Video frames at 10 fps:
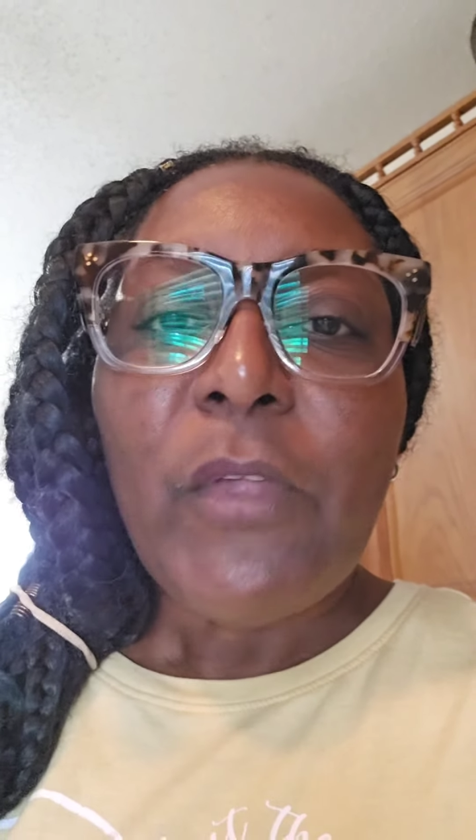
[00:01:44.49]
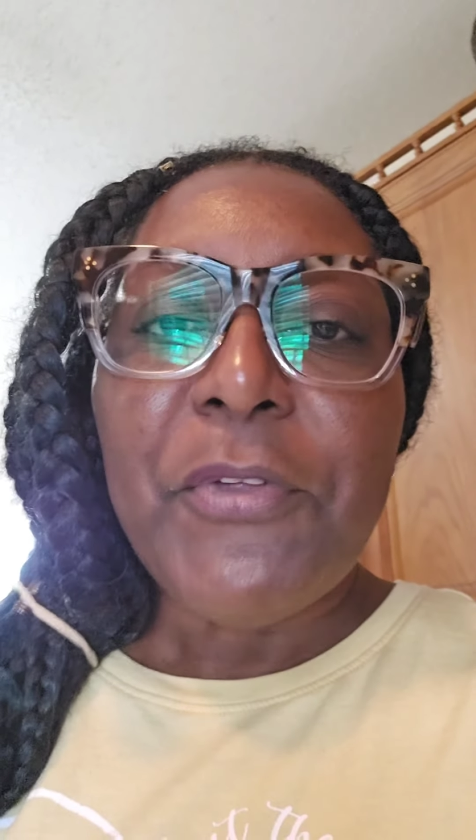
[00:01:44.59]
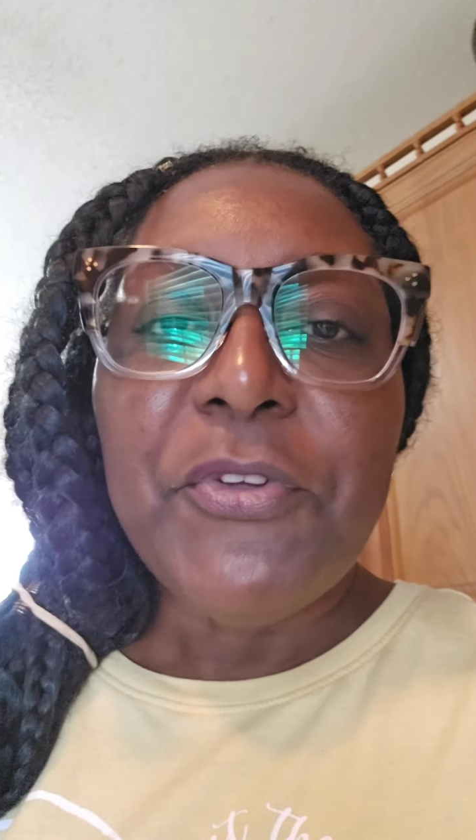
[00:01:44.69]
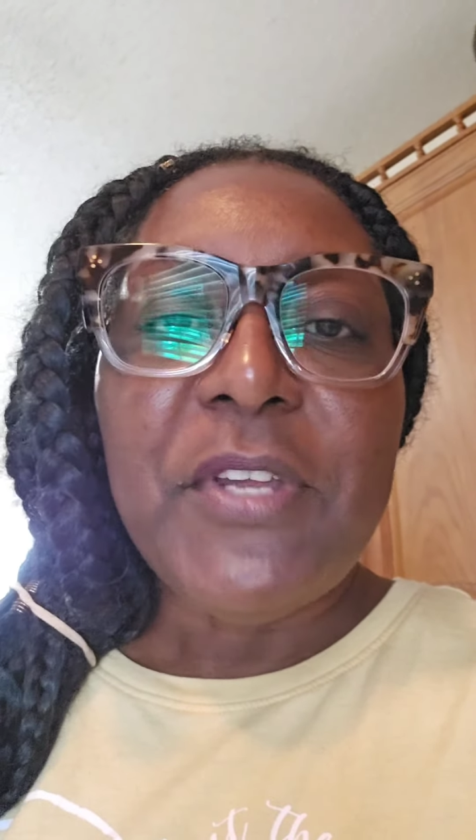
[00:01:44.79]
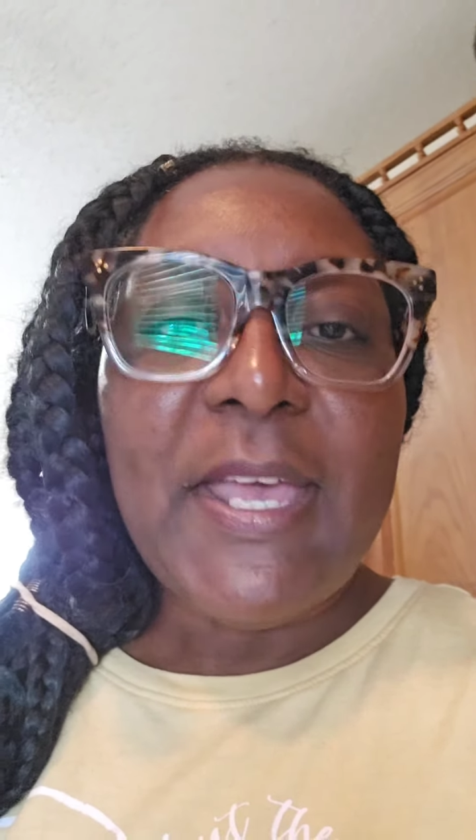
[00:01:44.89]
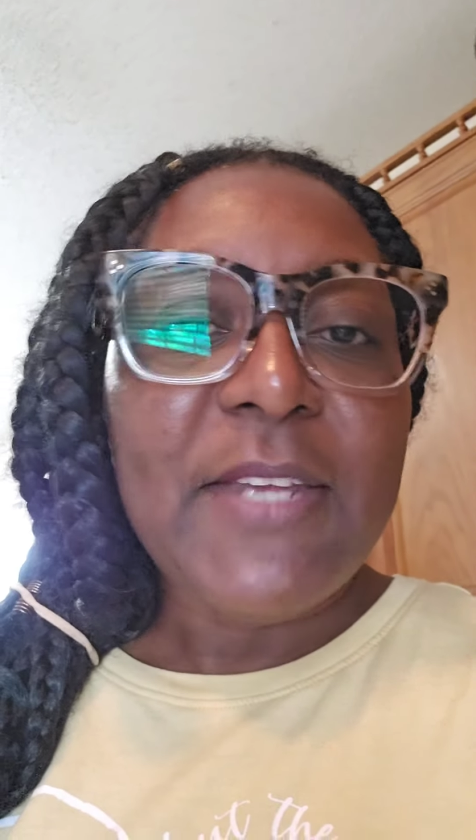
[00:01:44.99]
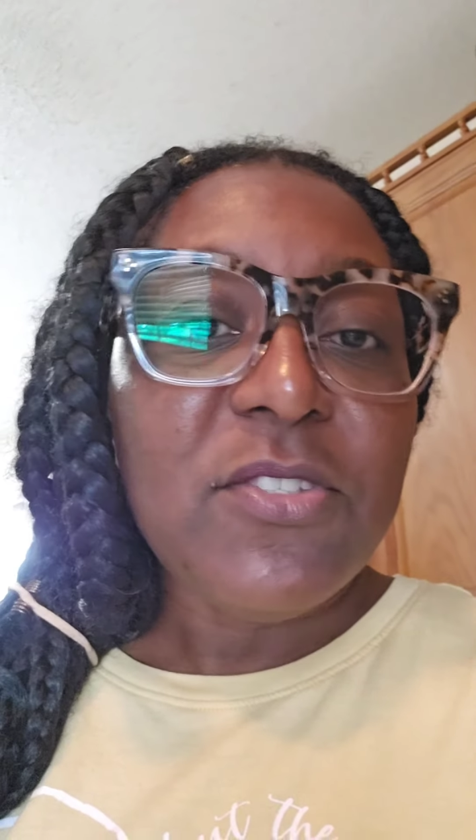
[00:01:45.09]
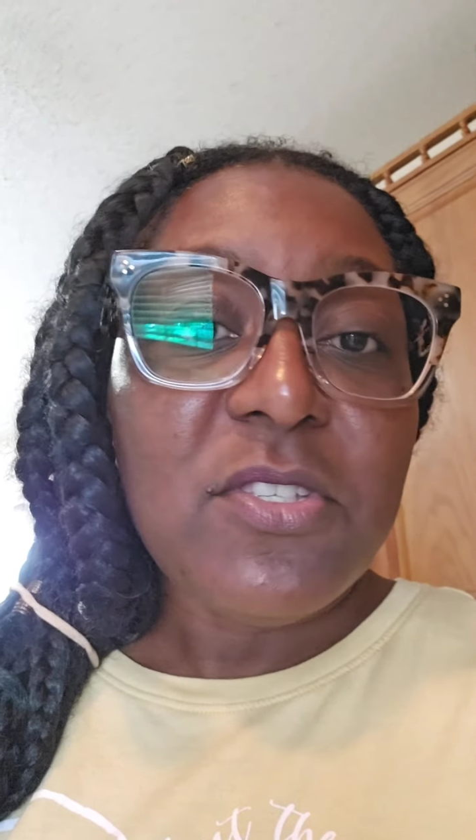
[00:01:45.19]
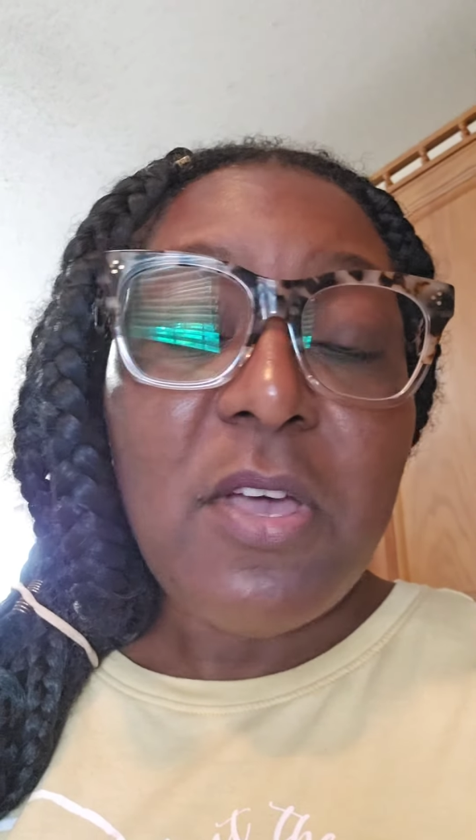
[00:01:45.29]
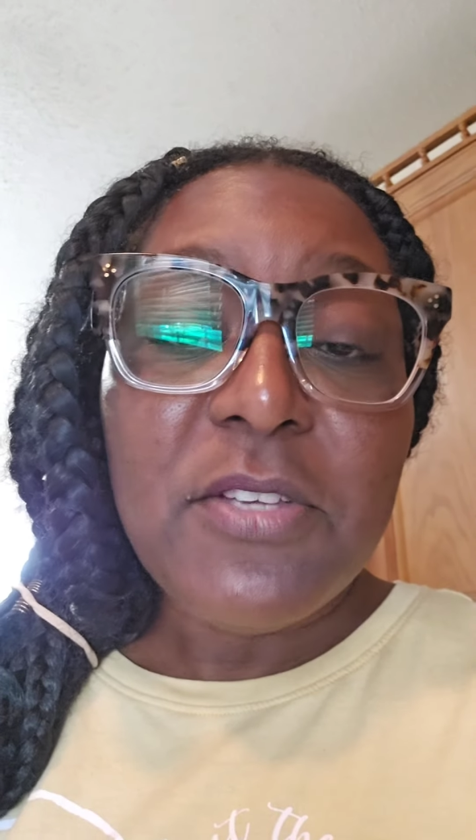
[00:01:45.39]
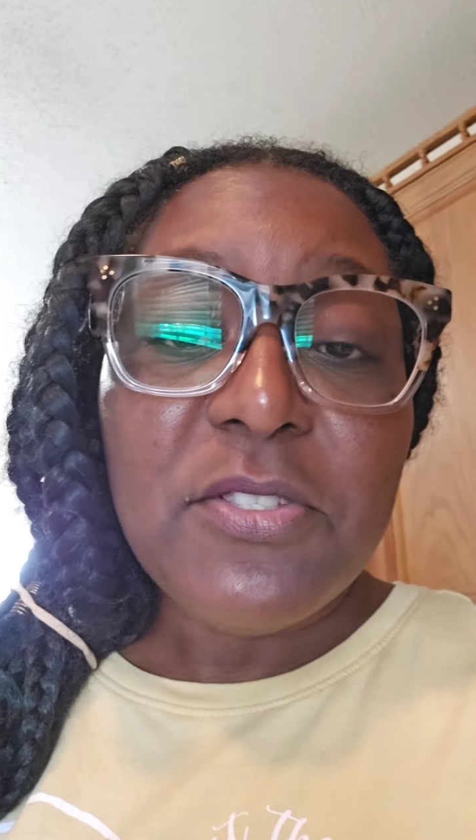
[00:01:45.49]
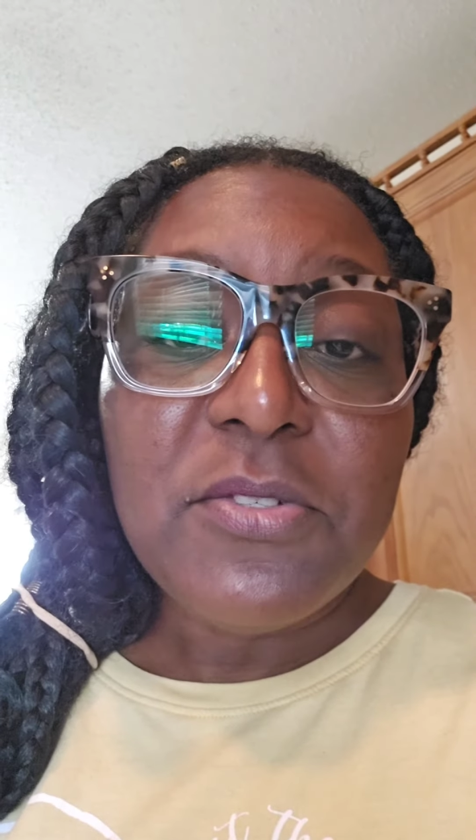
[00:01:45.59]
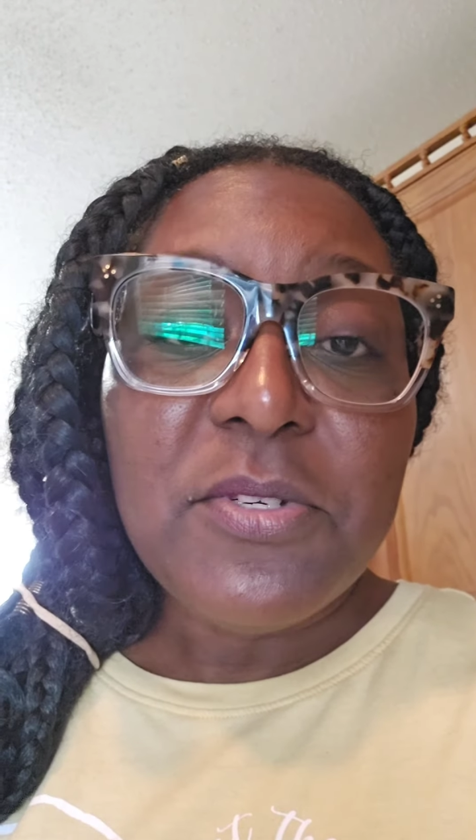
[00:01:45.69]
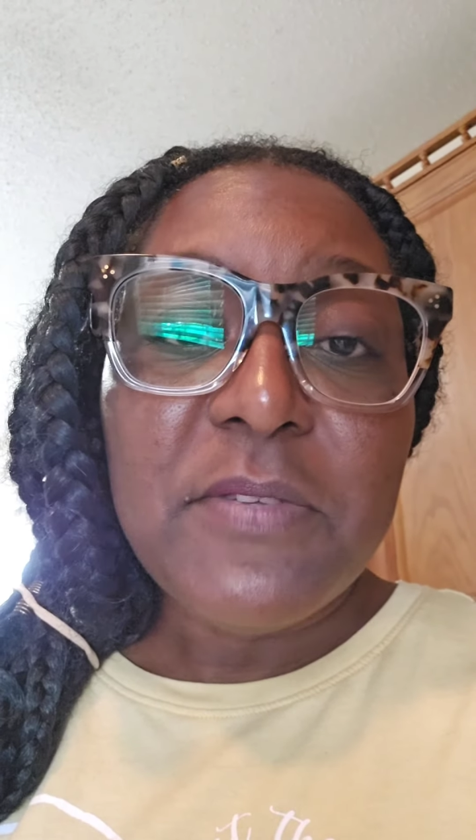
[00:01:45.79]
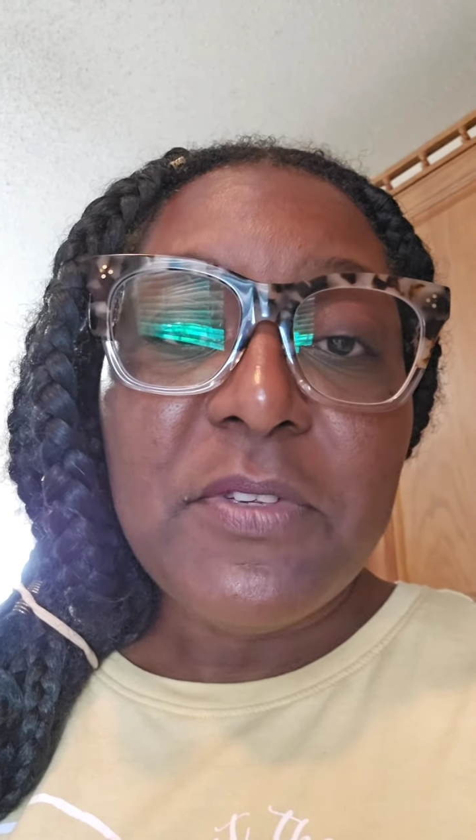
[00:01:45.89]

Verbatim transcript: You could add a sauce to it if